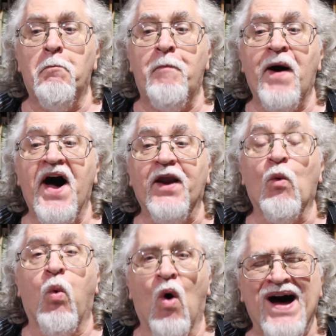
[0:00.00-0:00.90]
But
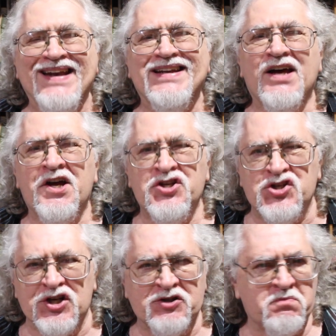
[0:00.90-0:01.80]
what
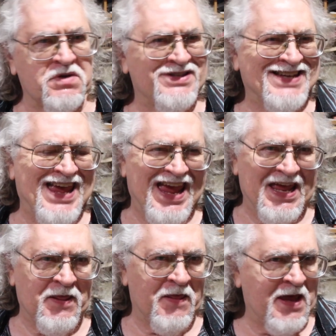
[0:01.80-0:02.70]
adjustments
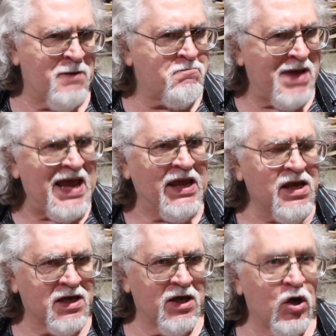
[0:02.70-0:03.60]
can they
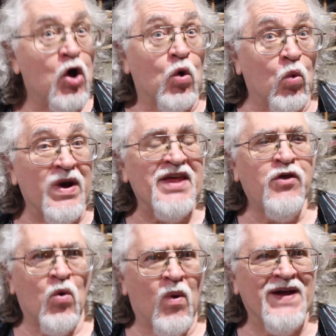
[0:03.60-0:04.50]
make with
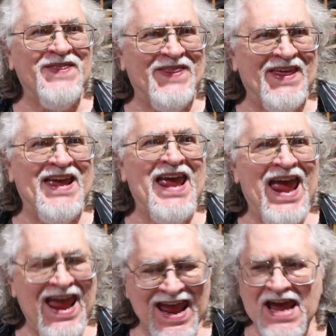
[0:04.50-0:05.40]
what they
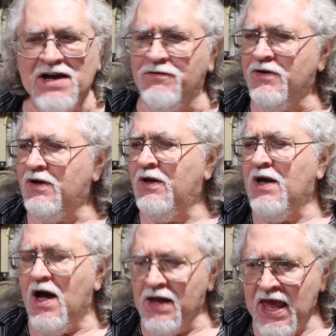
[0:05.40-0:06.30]
have?
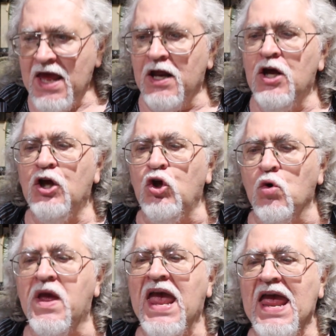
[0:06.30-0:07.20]
Again,
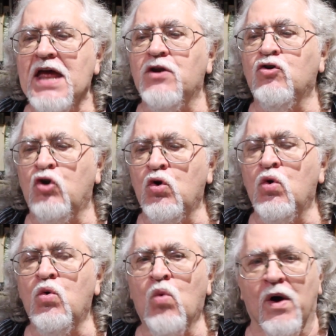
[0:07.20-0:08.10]
you can't
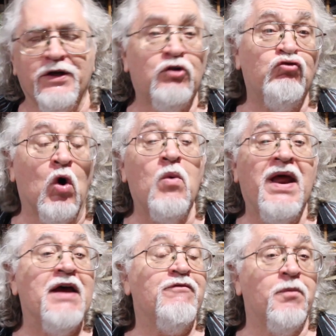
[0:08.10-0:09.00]
do what you don't
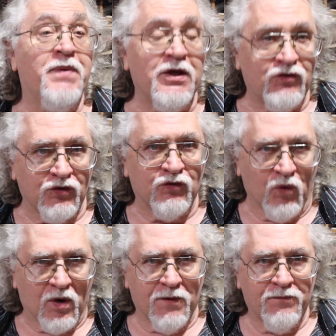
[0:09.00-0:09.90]
have the pieces
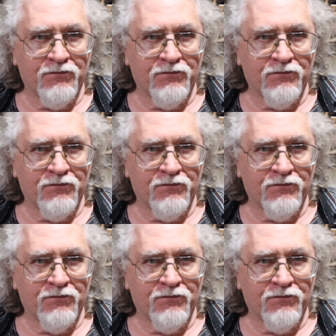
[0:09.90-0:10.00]
for.